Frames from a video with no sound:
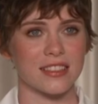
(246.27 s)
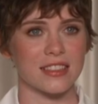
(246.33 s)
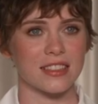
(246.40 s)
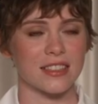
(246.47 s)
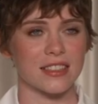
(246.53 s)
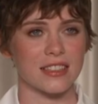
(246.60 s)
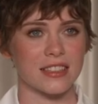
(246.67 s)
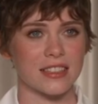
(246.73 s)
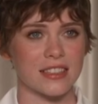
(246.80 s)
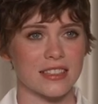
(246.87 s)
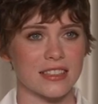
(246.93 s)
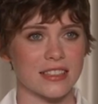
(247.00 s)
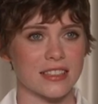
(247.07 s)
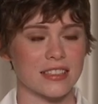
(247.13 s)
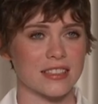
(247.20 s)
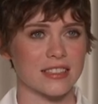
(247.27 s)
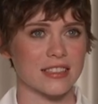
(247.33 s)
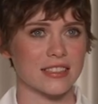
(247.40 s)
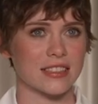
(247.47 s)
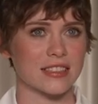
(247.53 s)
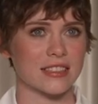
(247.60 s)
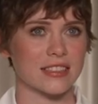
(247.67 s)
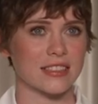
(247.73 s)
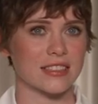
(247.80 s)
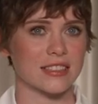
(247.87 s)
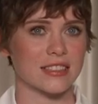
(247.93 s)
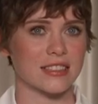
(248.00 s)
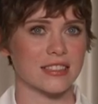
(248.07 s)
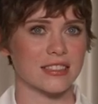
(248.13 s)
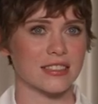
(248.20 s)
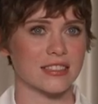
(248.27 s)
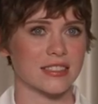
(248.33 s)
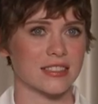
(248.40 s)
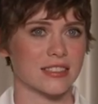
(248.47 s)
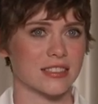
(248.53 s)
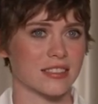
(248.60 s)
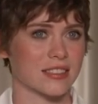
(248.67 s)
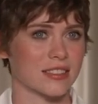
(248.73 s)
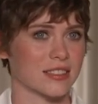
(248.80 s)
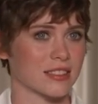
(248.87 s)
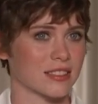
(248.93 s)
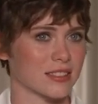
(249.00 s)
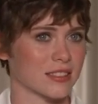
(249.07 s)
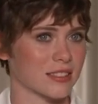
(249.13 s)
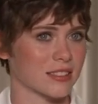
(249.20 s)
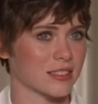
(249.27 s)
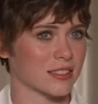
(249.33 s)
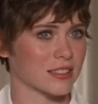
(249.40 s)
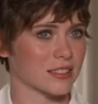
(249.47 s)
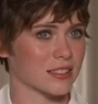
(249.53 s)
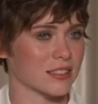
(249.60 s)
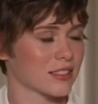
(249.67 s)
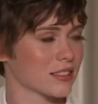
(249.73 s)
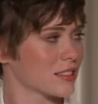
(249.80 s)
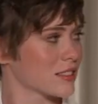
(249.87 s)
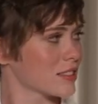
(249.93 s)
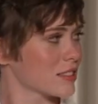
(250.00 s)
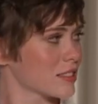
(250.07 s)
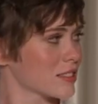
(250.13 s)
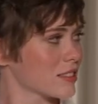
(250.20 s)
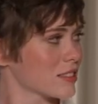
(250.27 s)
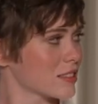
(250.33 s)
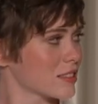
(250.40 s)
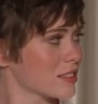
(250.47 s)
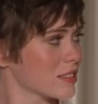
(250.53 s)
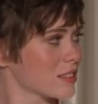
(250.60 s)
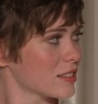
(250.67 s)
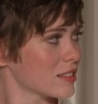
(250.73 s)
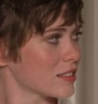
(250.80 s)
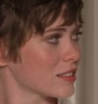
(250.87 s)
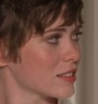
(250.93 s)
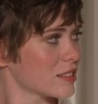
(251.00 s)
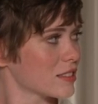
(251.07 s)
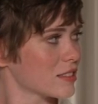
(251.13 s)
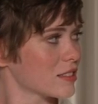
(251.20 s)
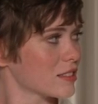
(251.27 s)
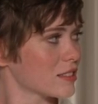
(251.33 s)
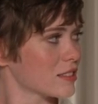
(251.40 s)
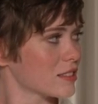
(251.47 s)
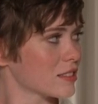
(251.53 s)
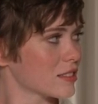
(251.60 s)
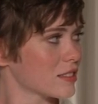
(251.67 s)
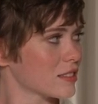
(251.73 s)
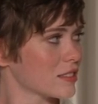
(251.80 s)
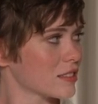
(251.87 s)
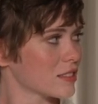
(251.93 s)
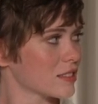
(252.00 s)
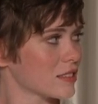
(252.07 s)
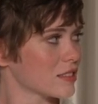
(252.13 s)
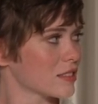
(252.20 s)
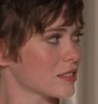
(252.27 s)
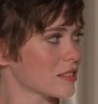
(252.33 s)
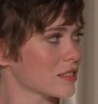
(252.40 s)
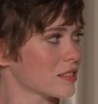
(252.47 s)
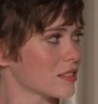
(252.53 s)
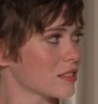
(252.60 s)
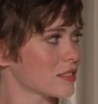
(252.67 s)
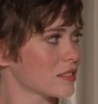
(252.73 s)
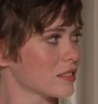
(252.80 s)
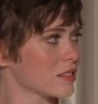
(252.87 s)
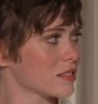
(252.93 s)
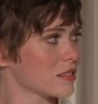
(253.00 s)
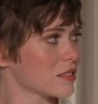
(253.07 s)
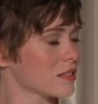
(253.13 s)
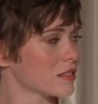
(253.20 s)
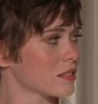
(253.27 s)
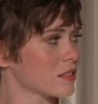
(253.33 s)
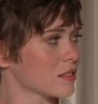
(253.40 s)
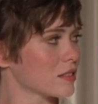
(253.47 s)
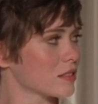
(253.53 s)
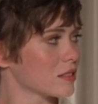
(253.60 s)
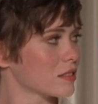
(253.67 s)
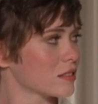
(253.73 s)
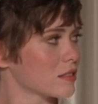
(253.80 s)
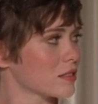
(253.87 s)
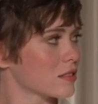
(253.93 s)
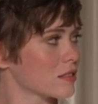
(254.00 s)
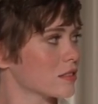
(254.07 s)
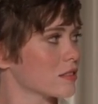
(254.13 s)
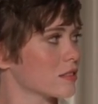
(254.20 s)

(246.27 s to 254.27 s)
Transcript: No words are spoken by the person on screen.